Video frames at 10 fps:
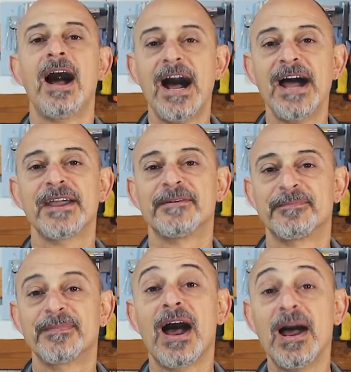Hi,
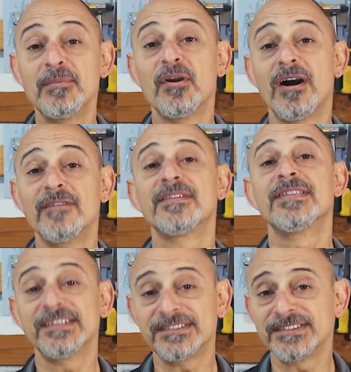I'm Yoav
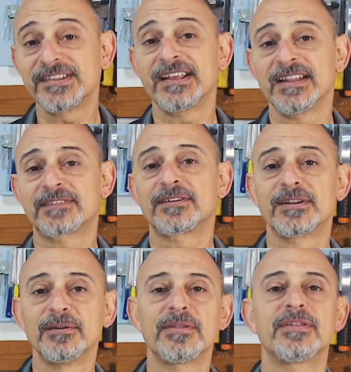and this is the Electric
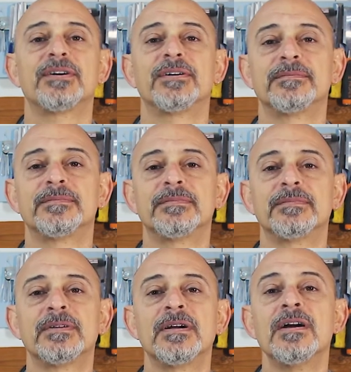Luthier.
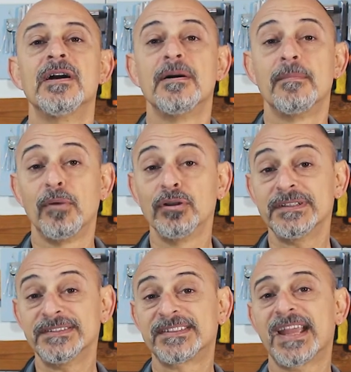
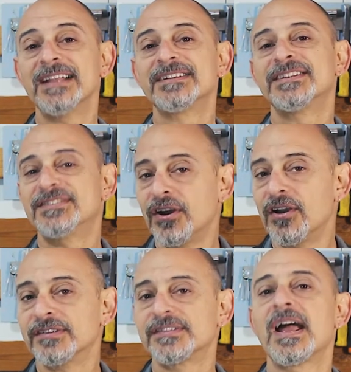Multi-scaled
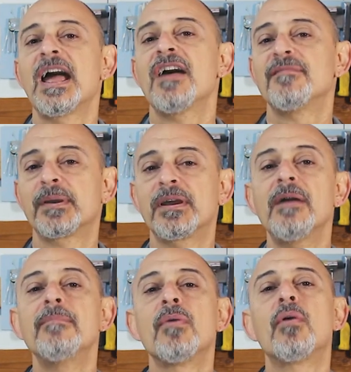guitars have
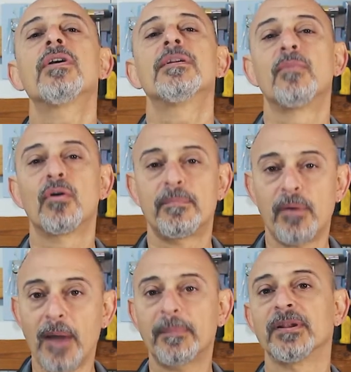become more and more
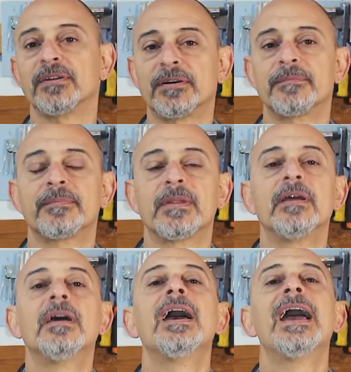popular
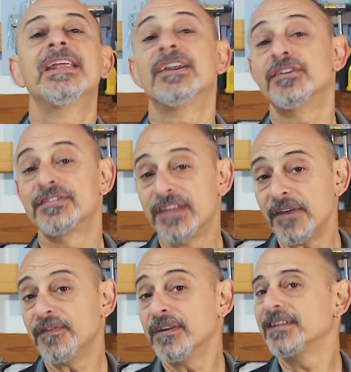and are
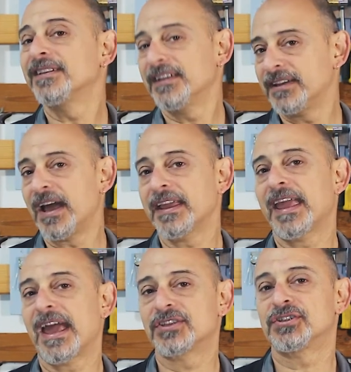definitely an
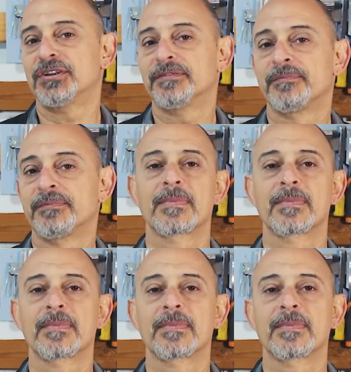eye-catcher.